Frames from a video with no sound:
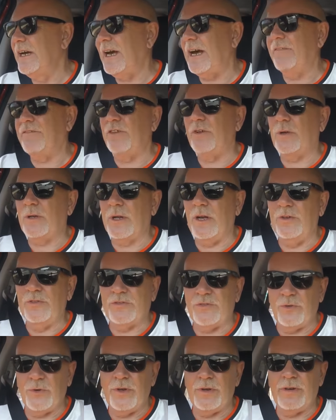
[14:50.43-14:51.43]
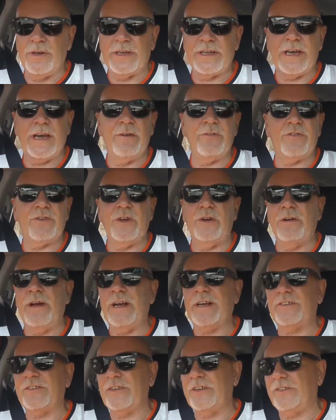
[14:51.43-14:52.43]
Have you closed all your accounts, her
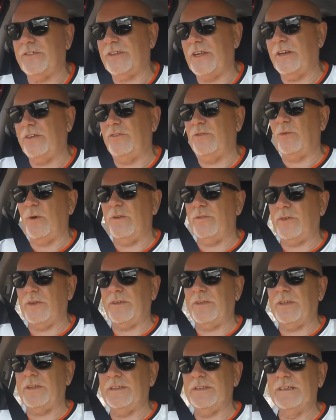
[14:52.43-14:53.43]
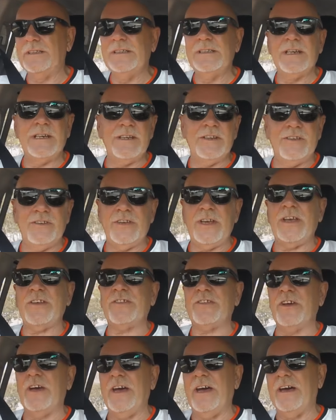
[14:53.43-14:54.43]
access down to everything? And he's,
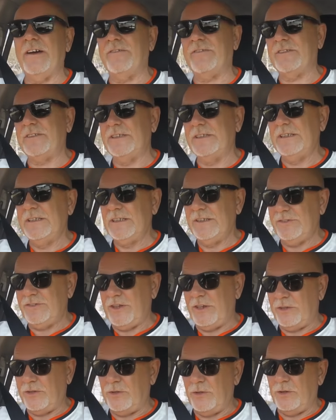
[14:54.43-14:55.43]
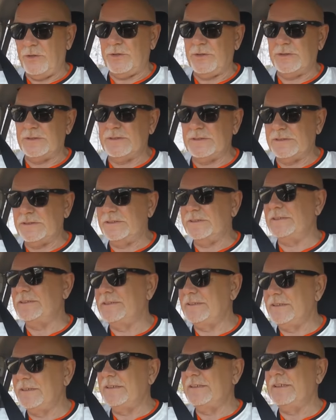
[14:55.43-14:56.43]
yes, I have. I said, good.
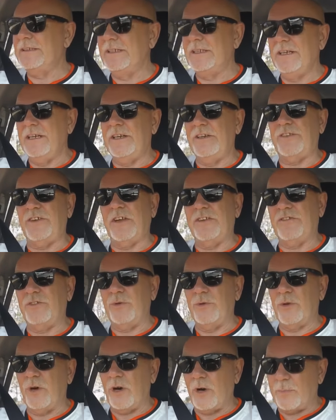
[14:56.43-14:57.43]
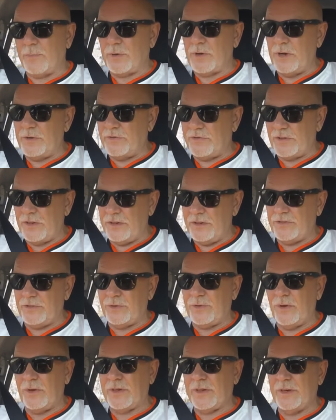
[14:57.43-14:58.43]
He said, do not approach her,
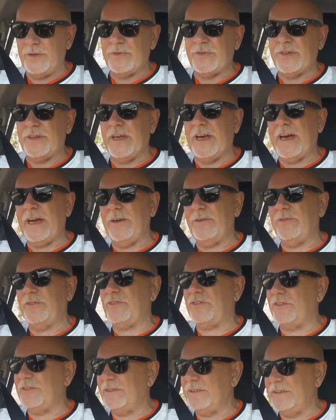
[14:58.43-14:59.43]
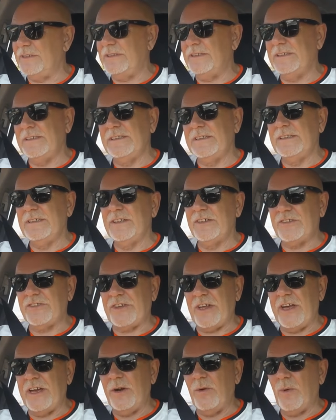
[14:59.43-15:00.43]
do not go to the house,
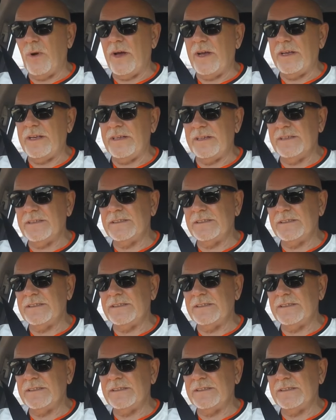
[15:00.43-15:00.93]
stay away.